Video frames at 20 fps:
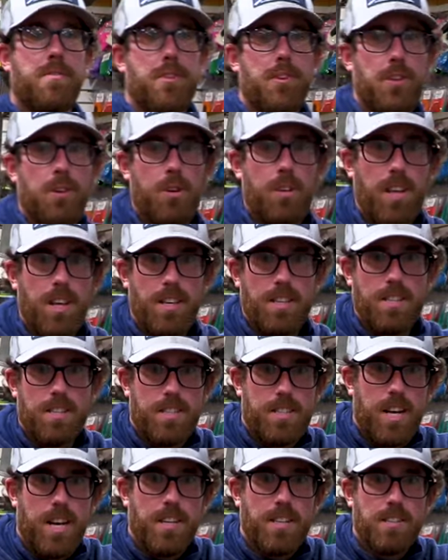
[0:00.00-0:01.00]
Afternoon, ladies
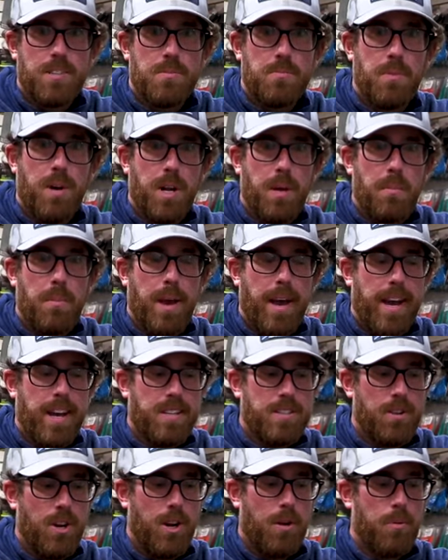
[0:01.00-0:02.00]
and gents. Money
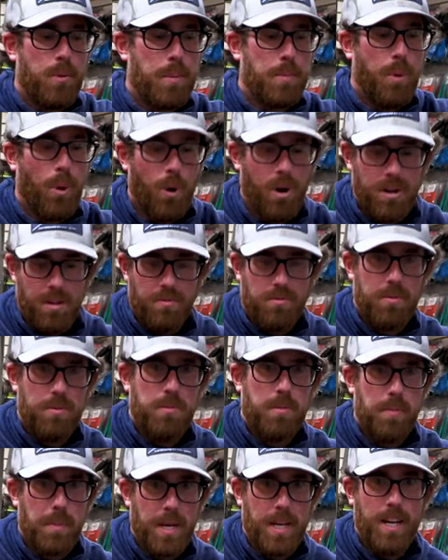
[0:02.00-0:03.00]
Bags reporting
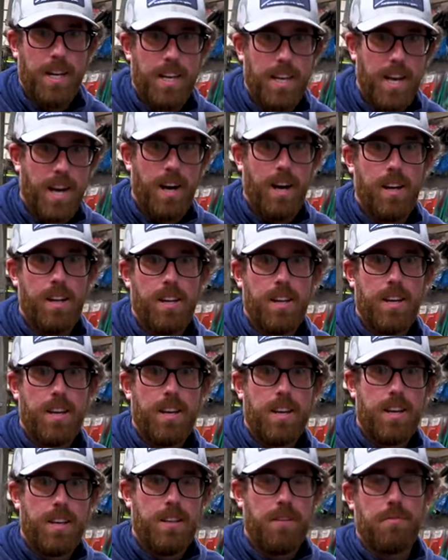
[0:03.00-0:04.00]
from the PDL
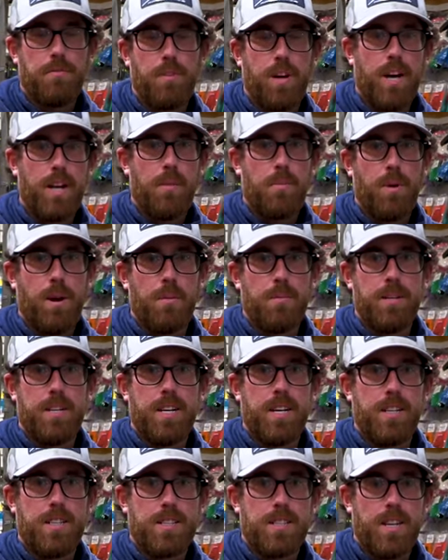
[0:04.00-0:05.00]
in the fly department
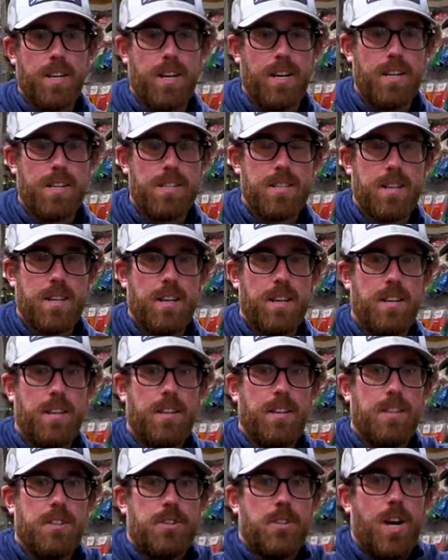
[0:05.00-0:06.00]
downstairs
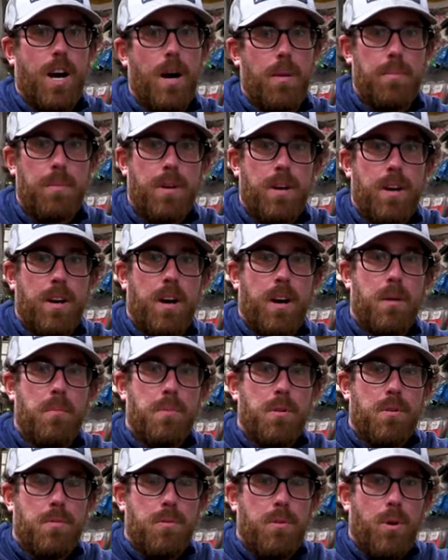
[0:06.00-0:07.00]
in the shop
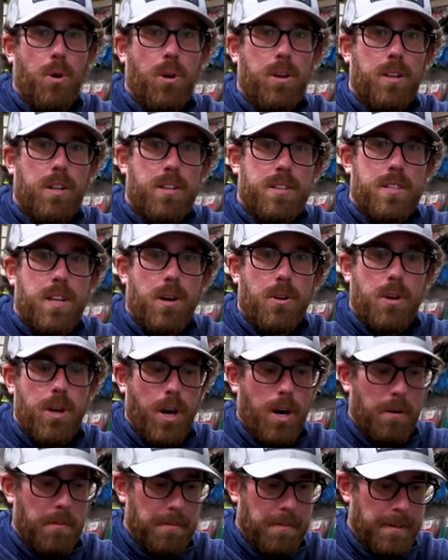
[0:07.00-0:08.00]
on beautiful Orleans Sound
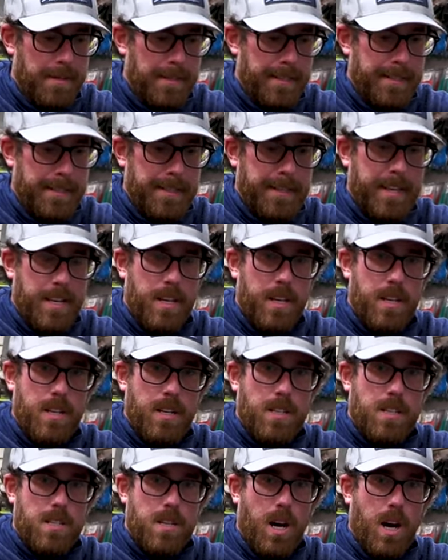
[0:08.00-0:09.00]
Co.
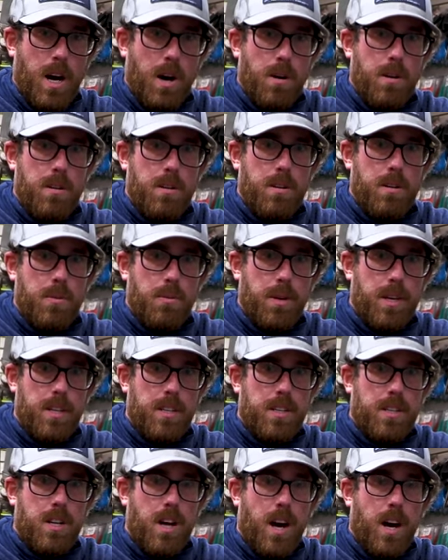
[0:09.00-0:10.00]
So, we
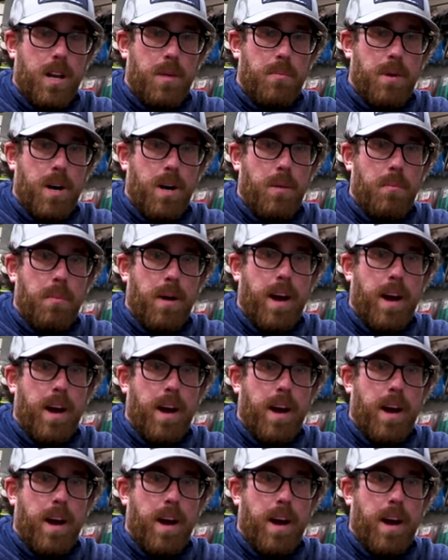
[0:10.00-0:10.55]
get to talk about